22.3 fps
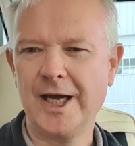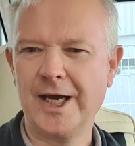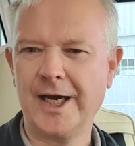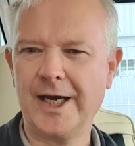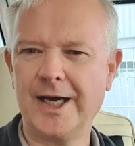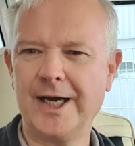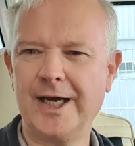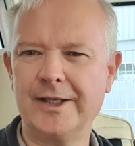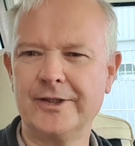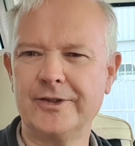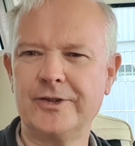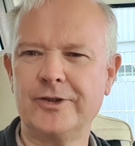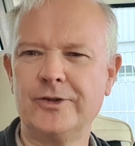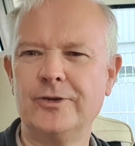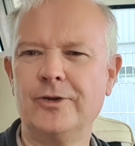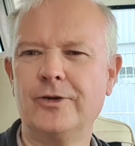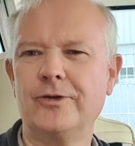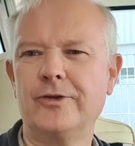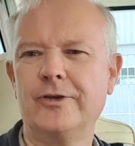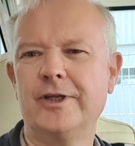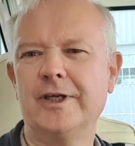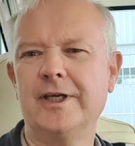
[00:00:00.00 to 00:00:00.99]
and
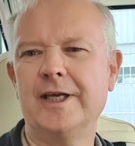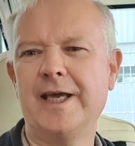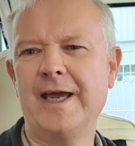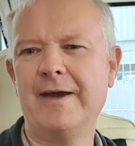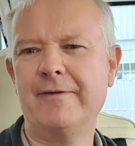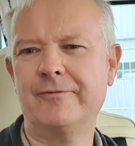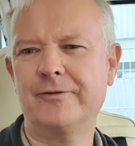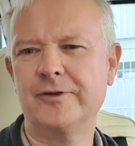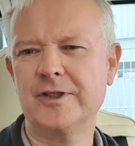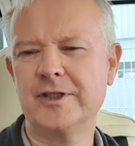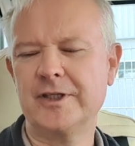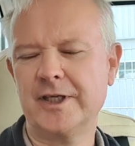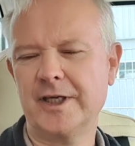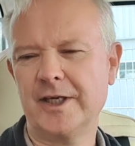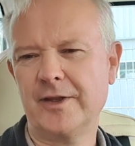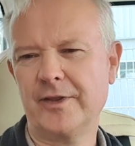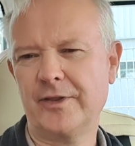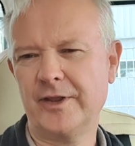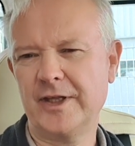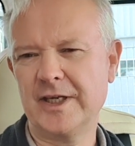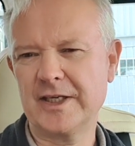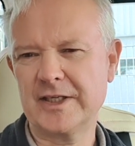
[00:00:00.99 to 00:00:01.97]
not the everyday
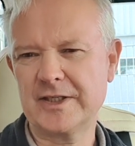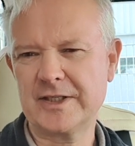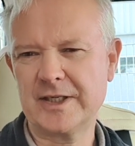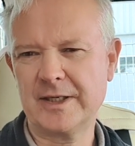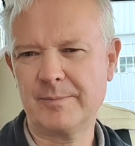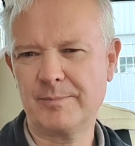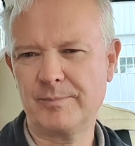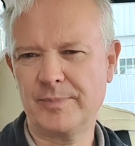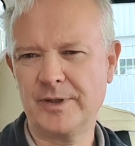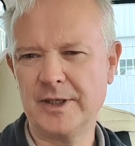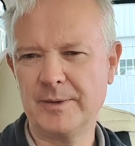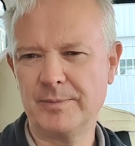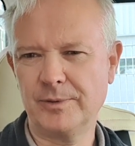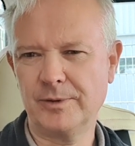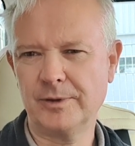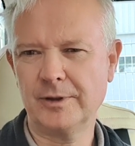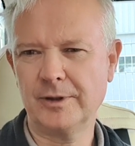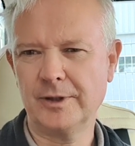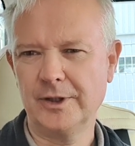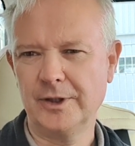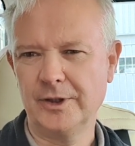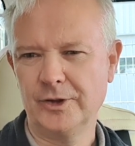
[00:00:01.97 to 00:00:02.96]
things that
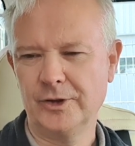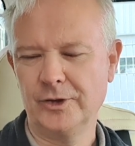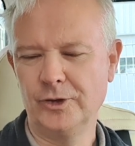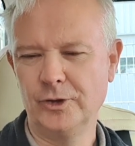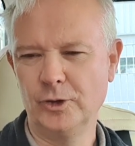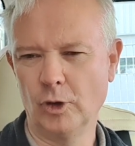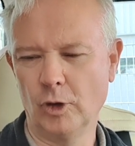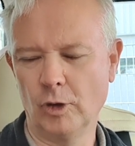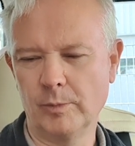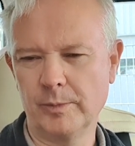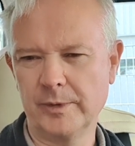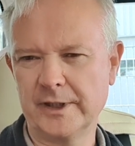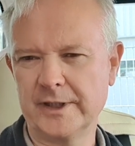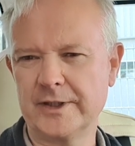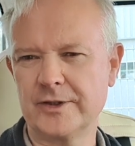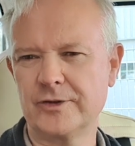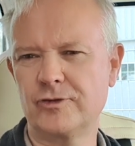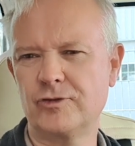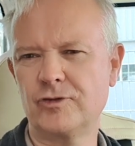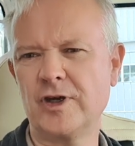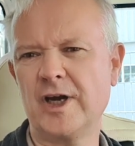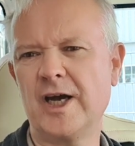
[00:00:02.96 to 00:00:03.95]
people
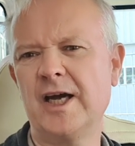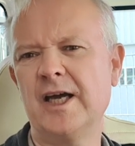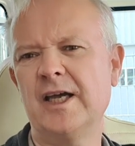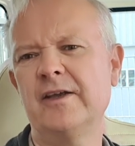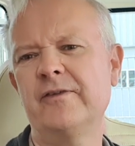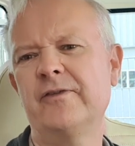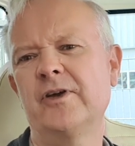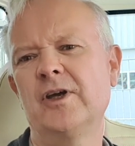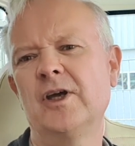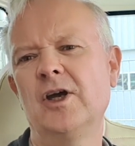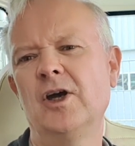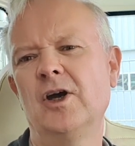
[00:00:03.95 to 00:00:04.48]
normally drive.